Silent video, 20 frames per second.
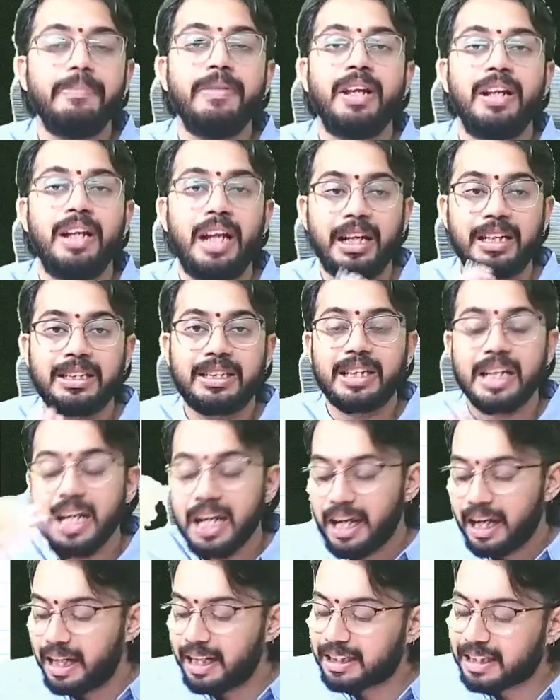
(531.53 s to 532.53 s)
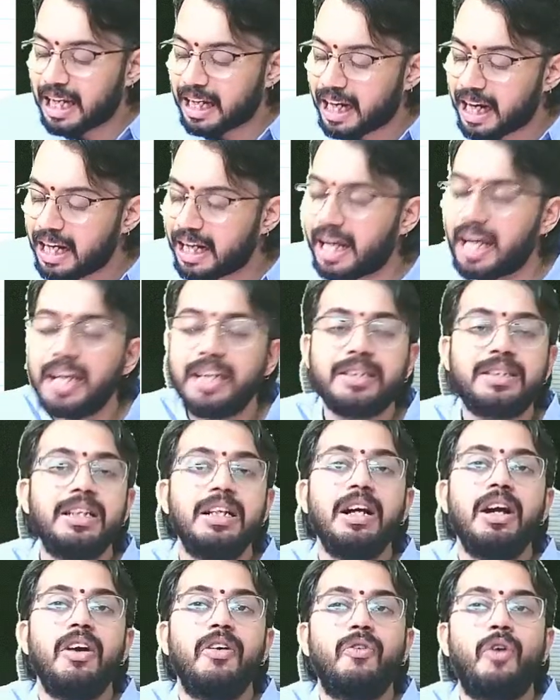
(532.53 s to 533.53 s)
Next, in second case,
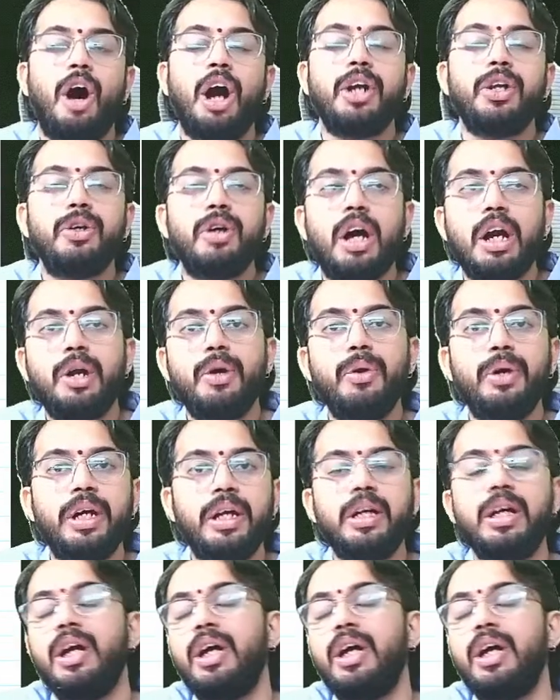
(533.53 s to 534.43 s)
what you are doing,